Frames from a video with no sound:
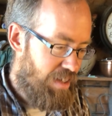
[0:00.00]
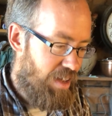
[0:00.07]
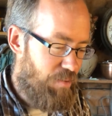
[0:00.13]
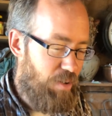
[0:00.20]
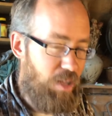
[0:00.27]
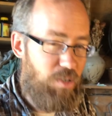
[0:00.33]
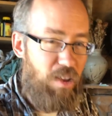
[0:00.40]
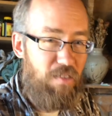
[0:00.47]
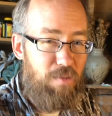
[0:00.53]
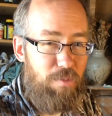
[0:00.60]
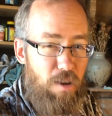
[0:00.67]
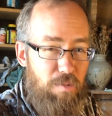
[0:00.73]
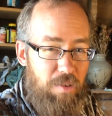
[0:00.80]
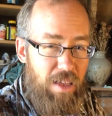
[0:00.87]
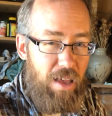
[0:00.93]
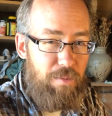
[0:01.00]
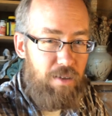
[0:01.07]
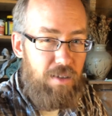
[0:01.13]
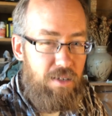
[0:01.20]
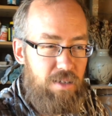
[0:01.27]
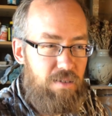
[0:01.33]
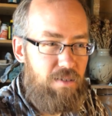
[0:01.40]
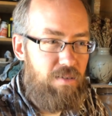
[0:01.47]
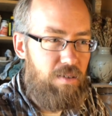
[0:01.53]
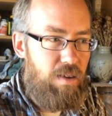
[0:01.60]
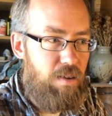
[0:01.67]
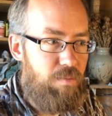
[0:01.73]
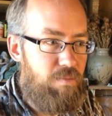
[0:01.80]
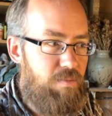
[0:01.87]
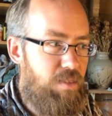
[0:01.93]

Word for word: And we also have purple cabbage. Um,